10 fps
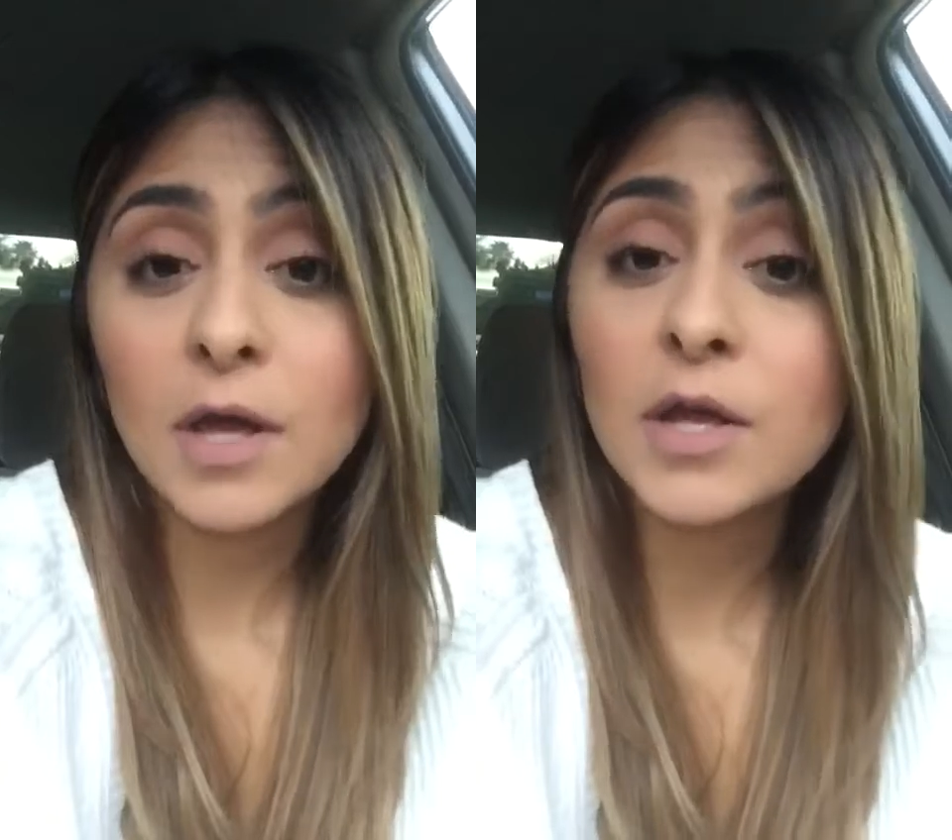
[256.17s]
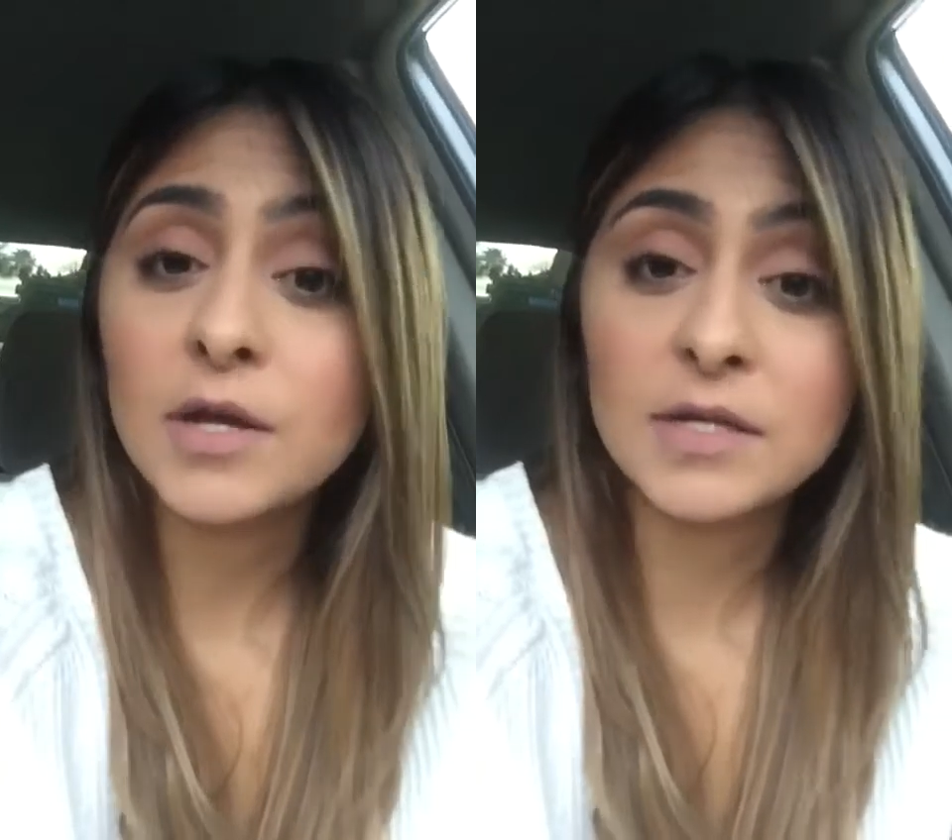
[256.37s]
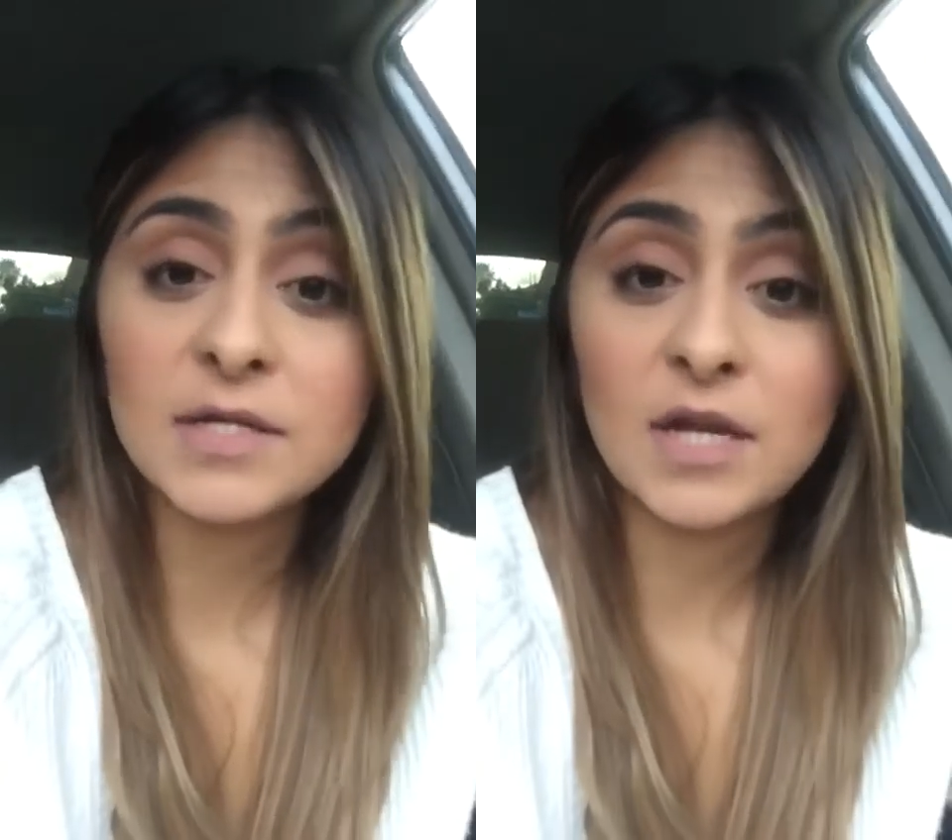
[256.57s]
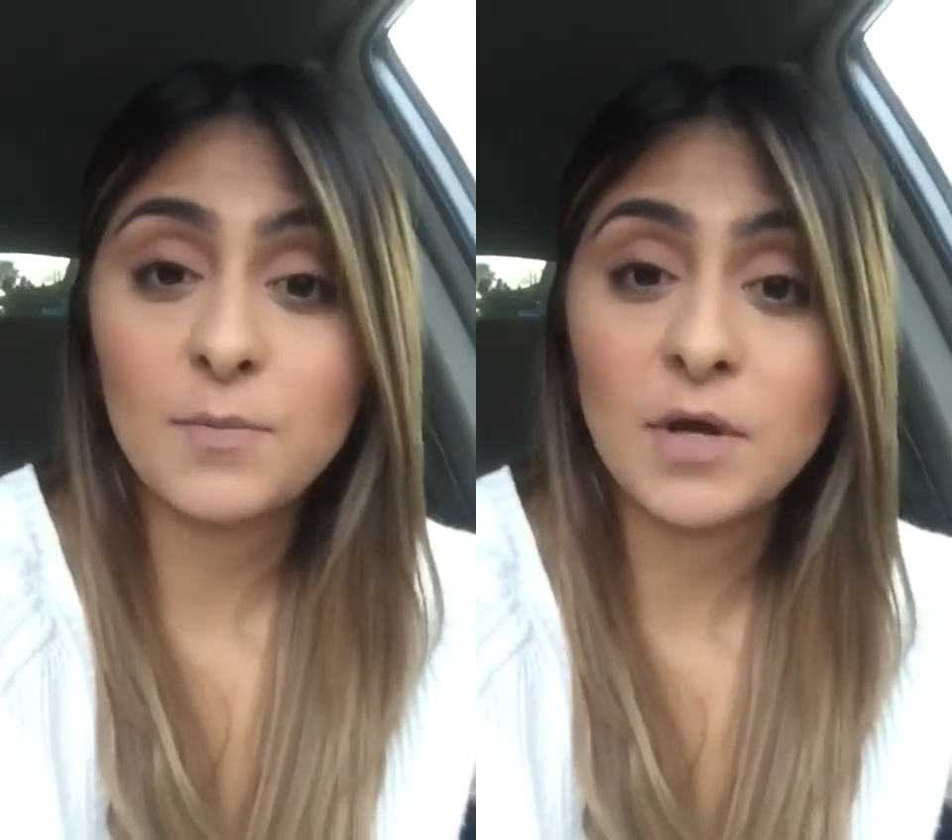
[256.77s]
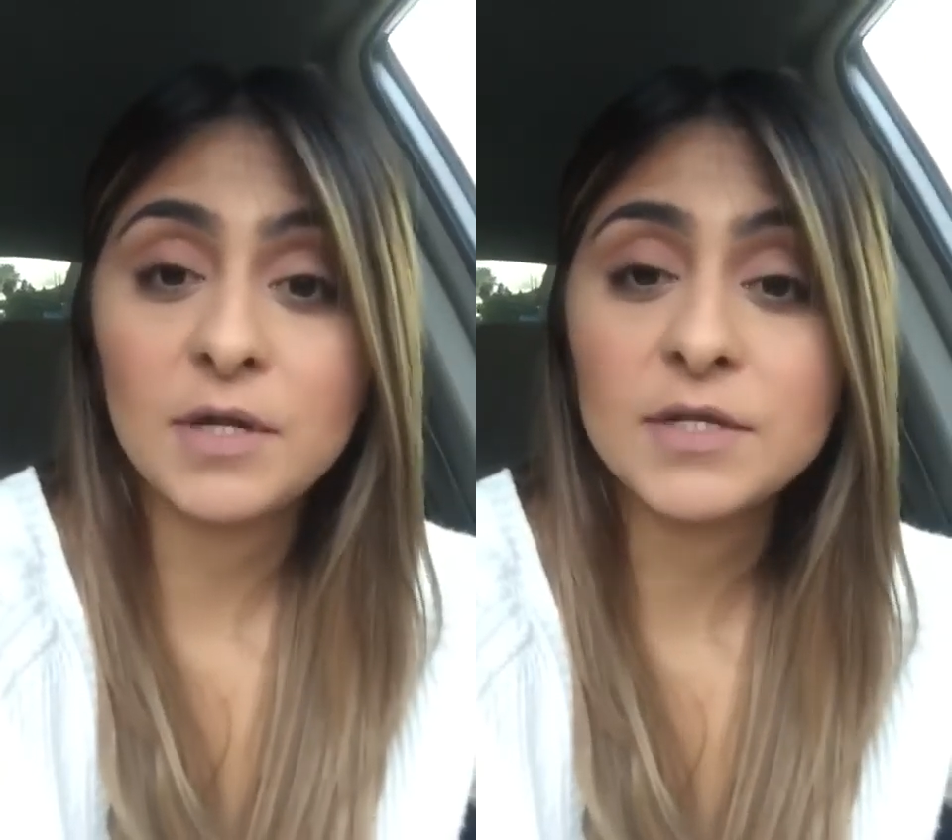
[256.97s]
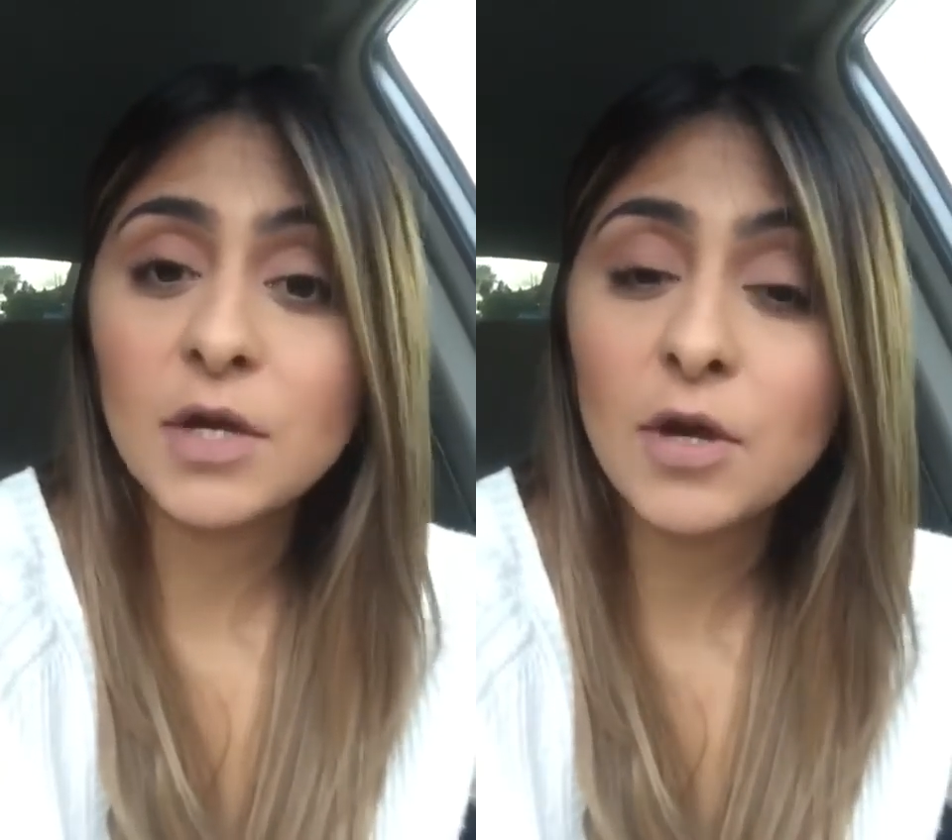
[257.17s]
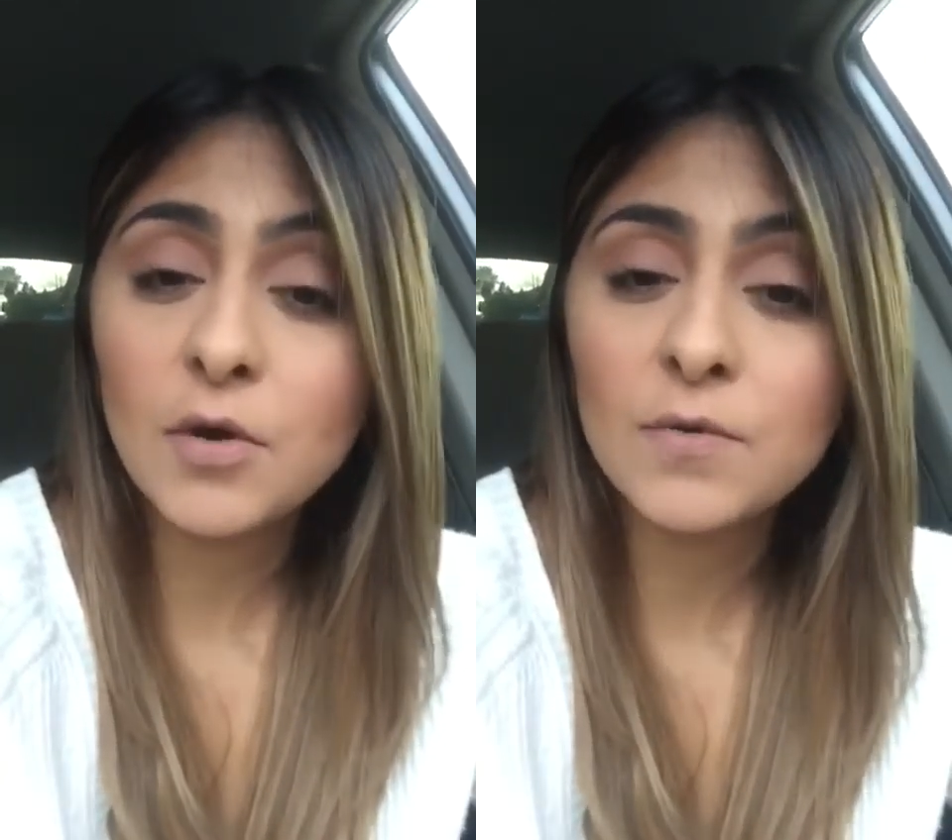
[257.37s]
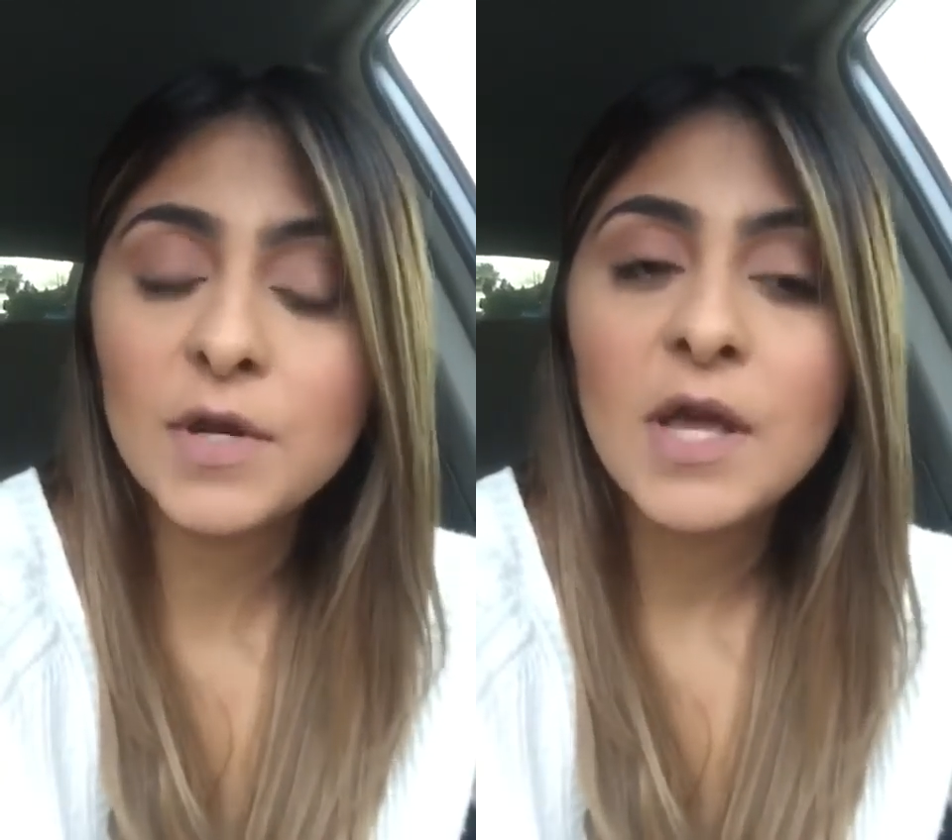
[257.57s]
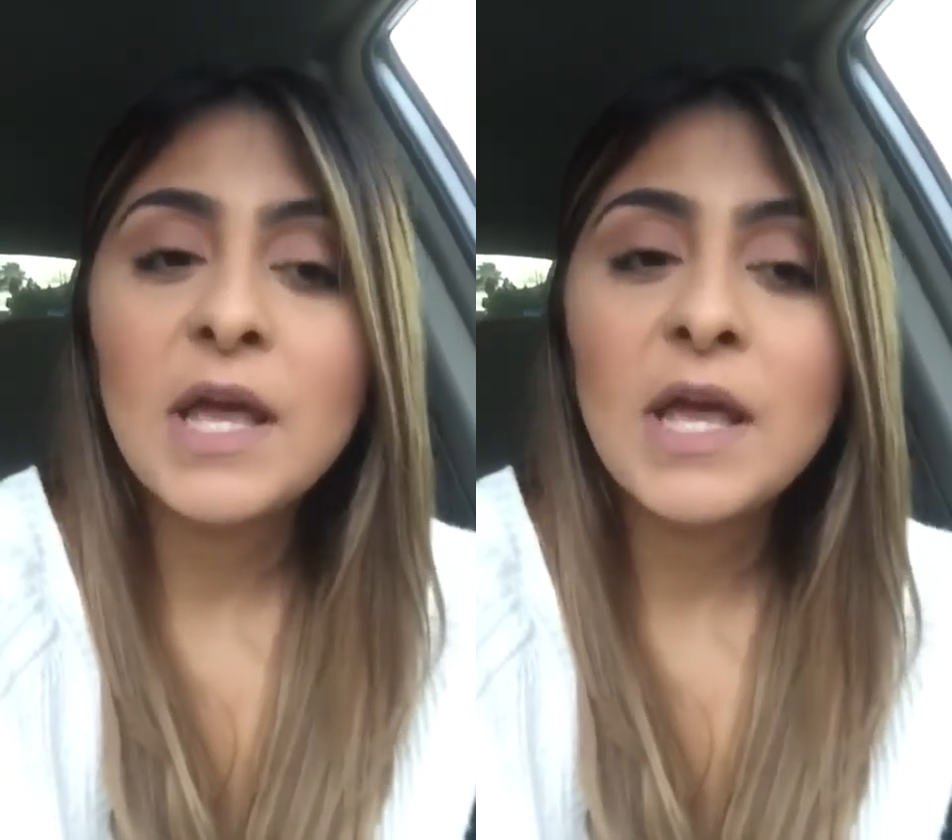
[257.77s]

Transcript: he couldn't sit up on his own,